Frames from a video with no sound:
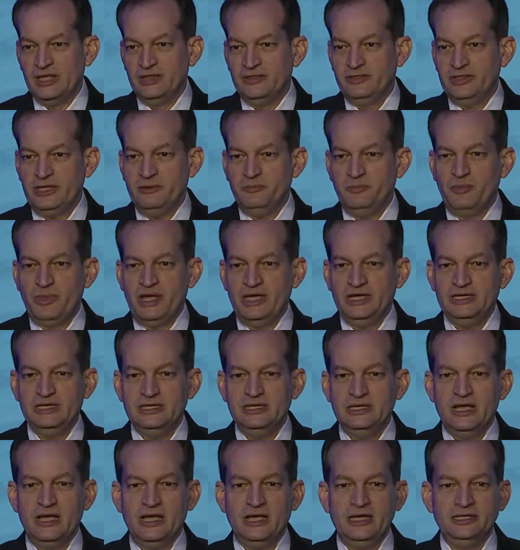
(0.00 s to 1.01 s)
that might
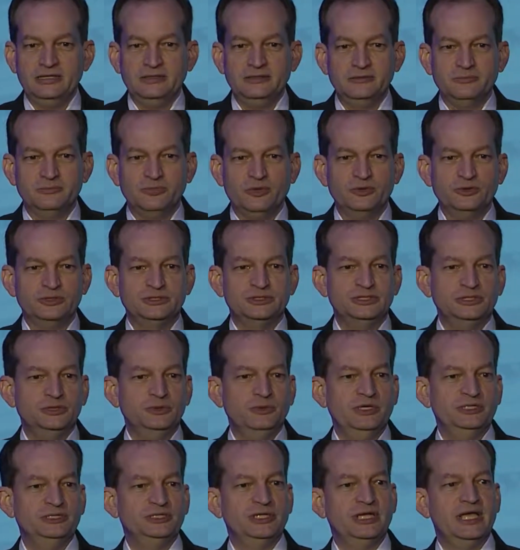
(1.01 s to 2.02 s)
not pursue
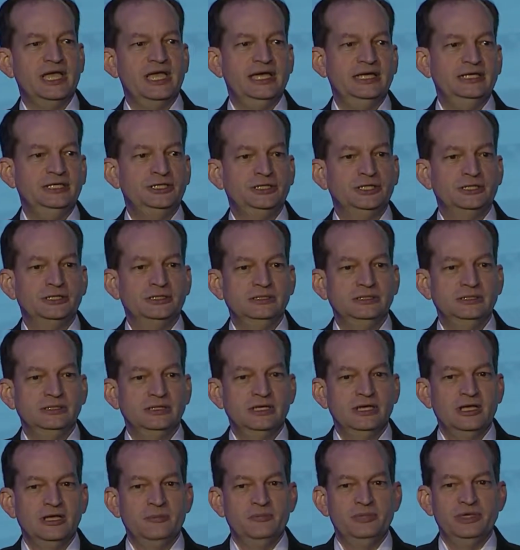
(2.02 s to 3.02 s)
education
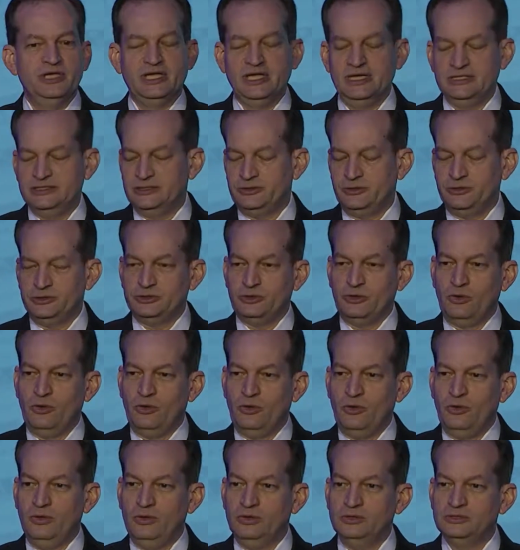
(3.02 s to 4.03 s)
because they're
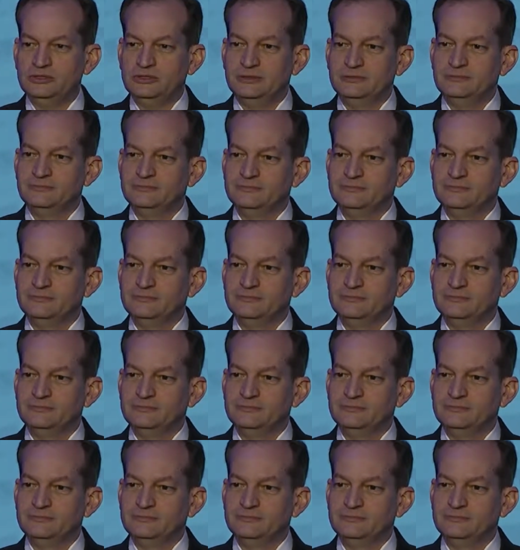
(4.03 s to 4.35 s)
told